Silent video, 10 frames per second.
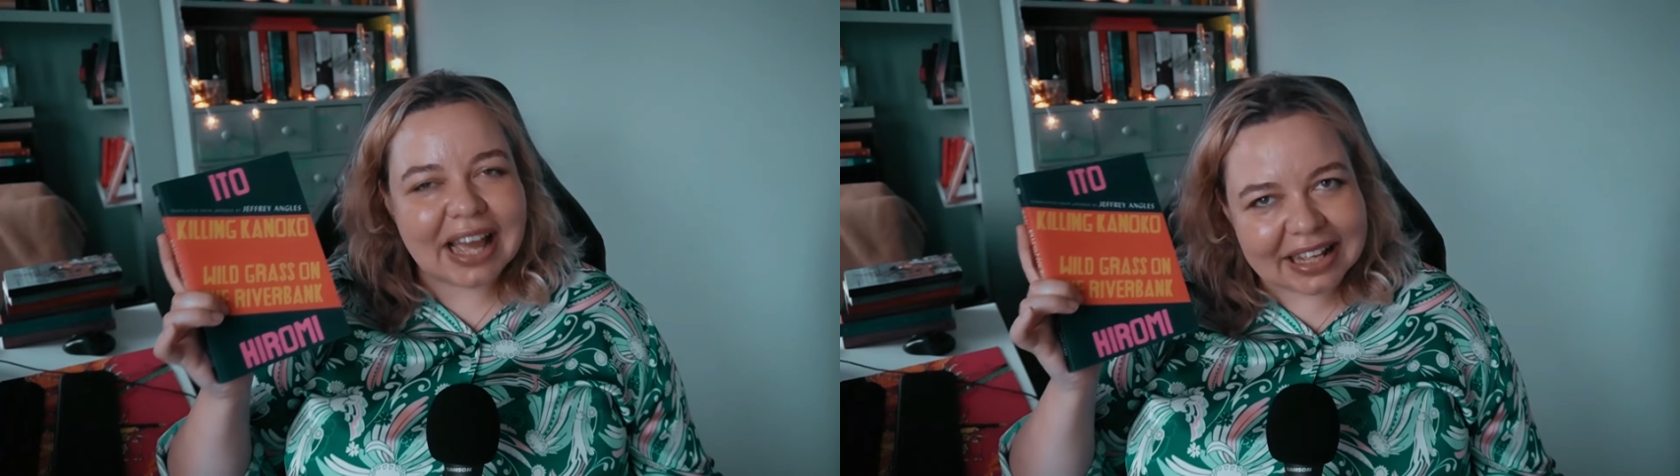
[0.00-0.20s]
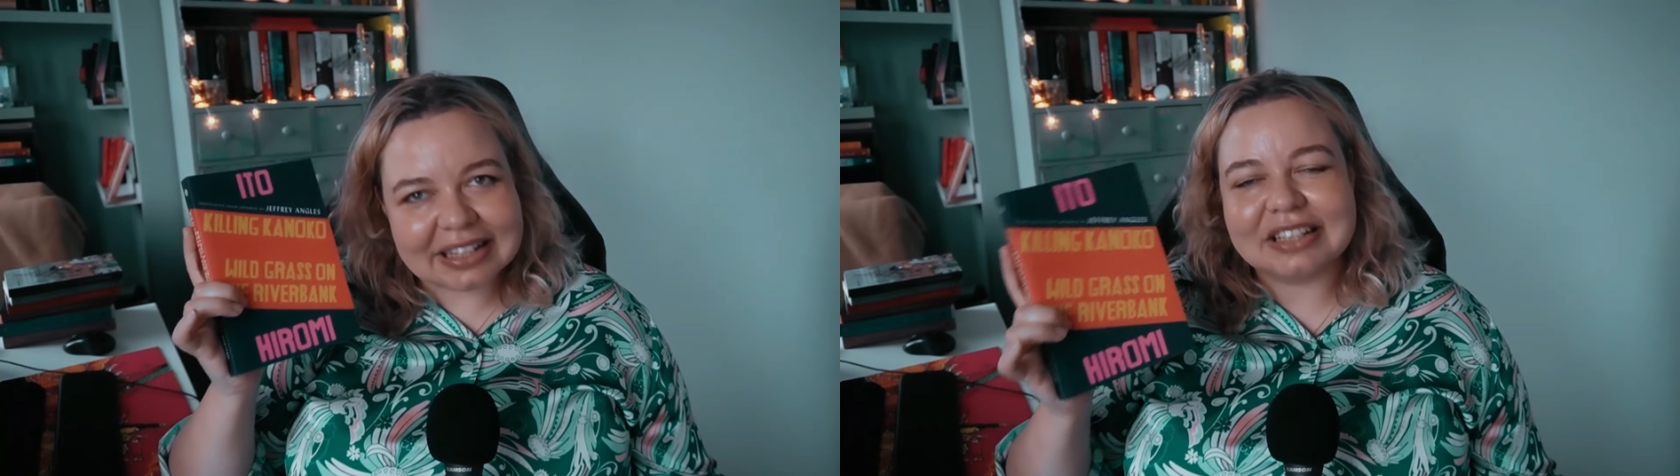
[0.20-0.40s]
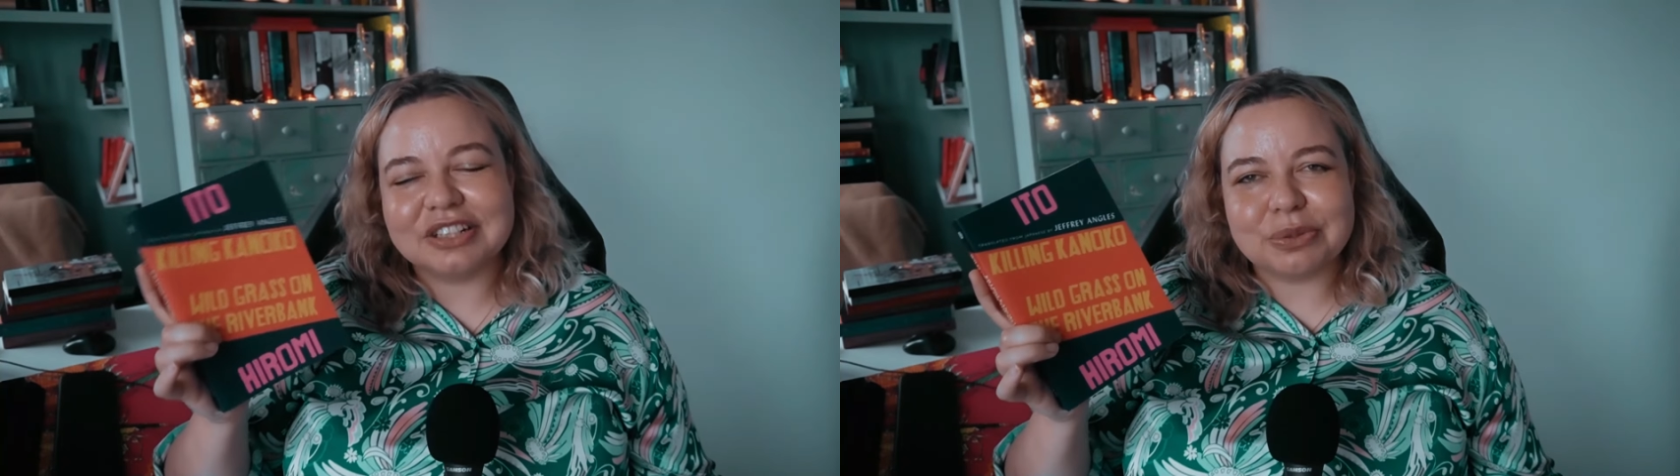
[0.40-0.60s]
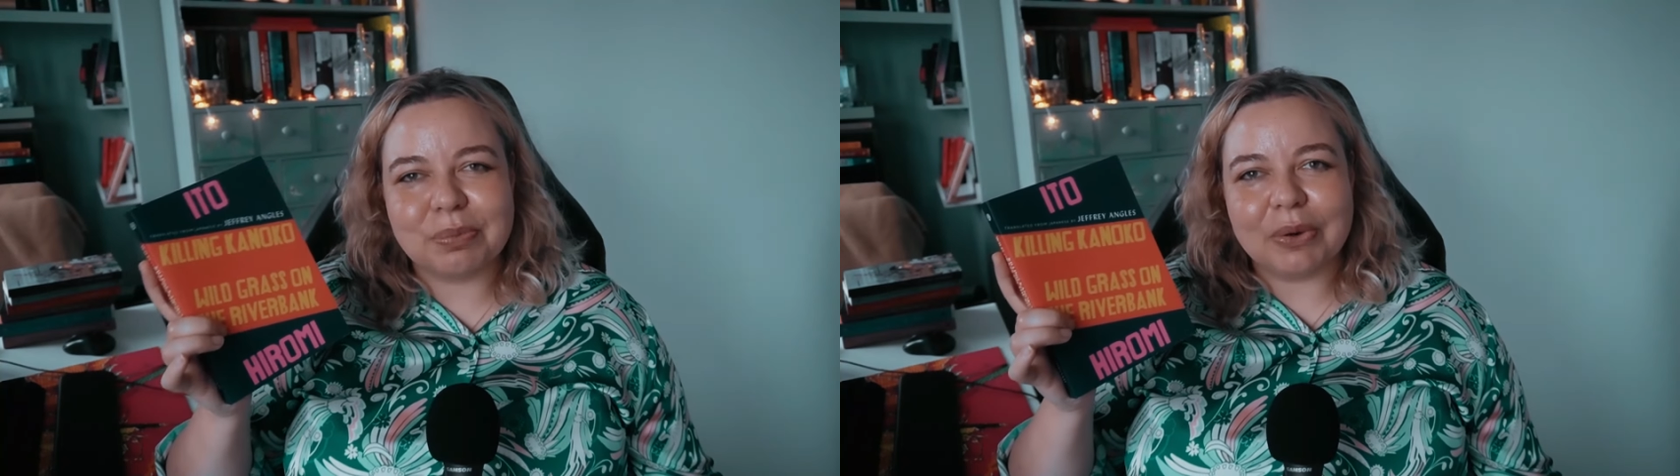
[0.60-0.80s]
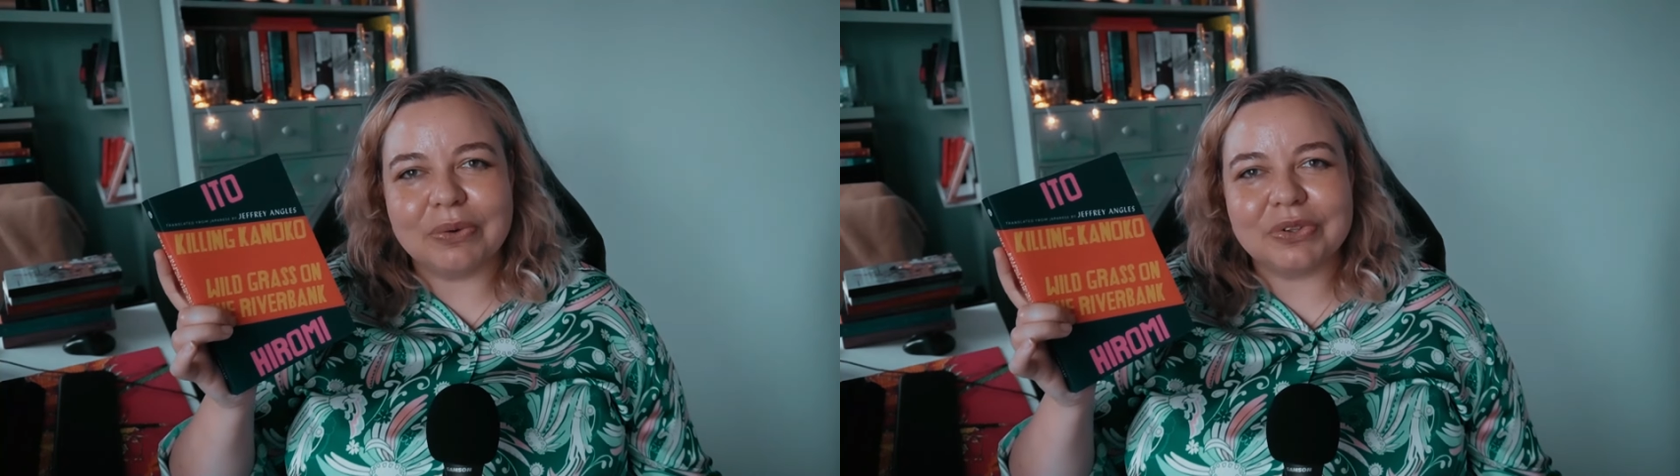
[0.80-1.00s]
and into
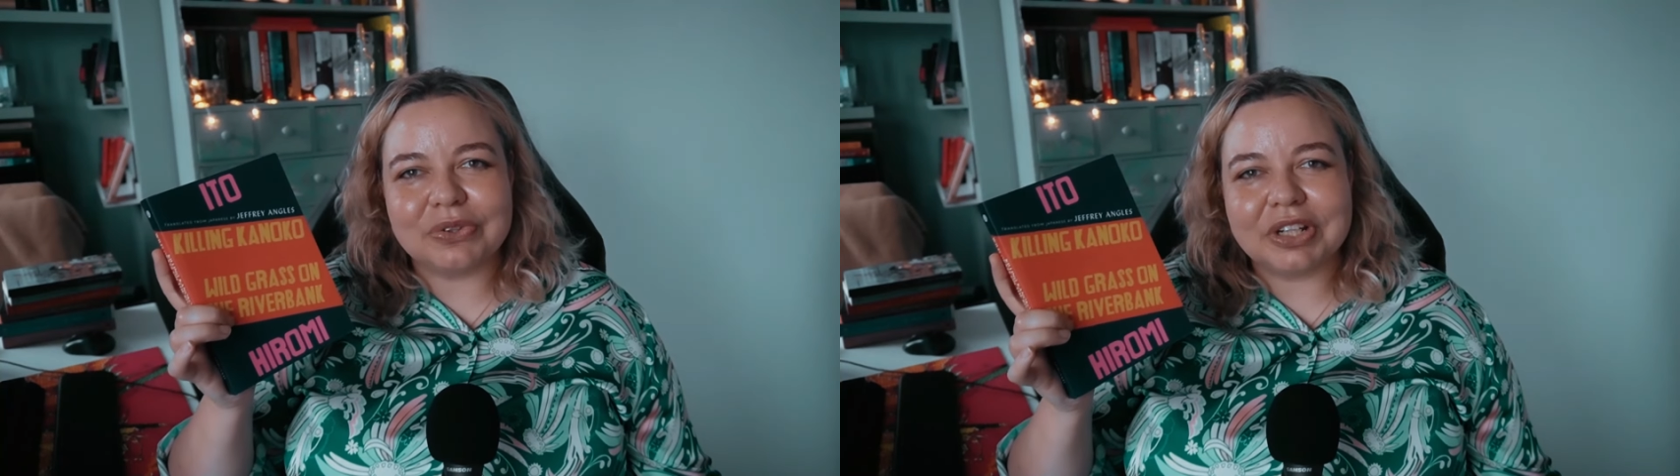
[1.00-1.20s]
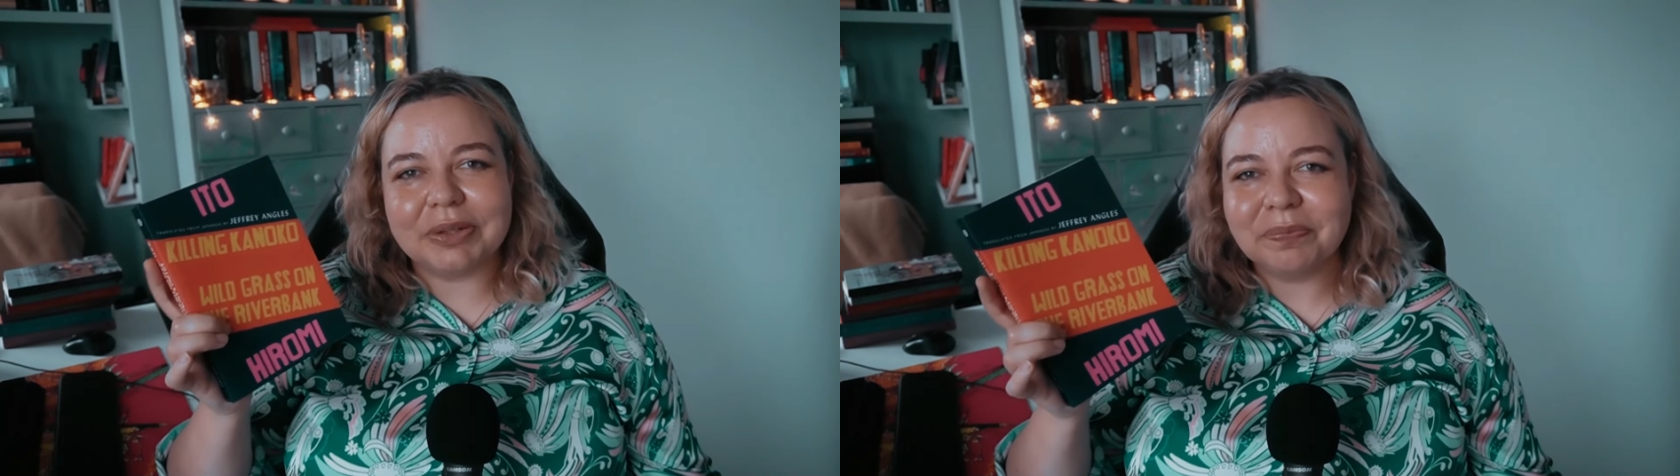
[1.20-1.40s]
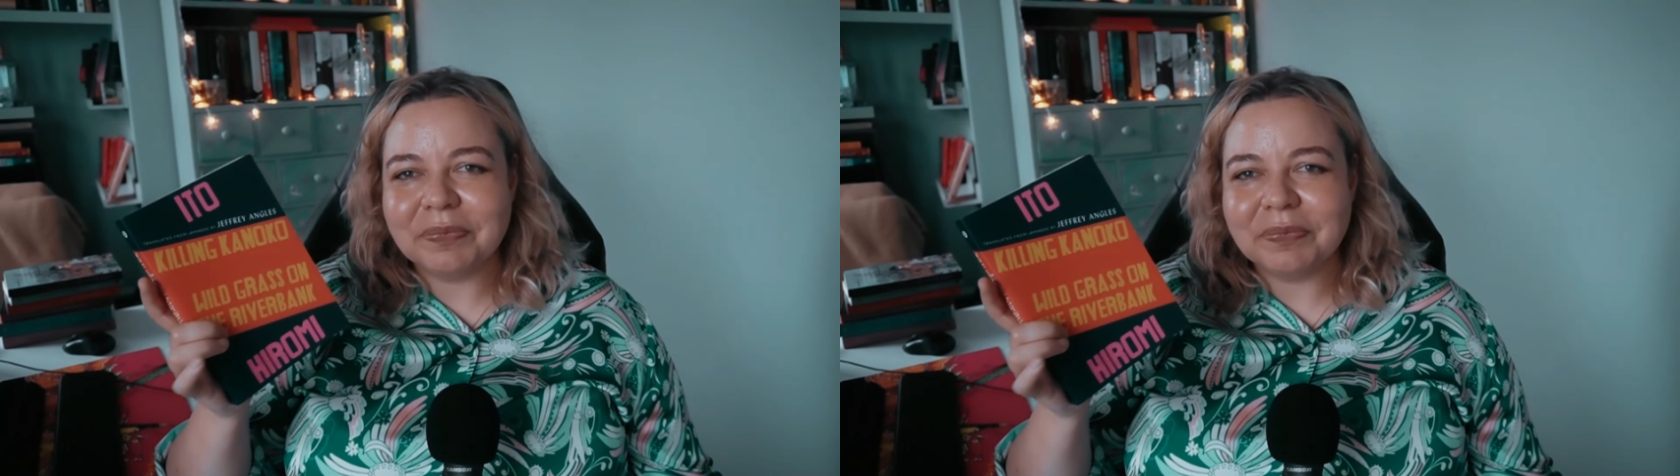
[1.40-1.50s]
poetry.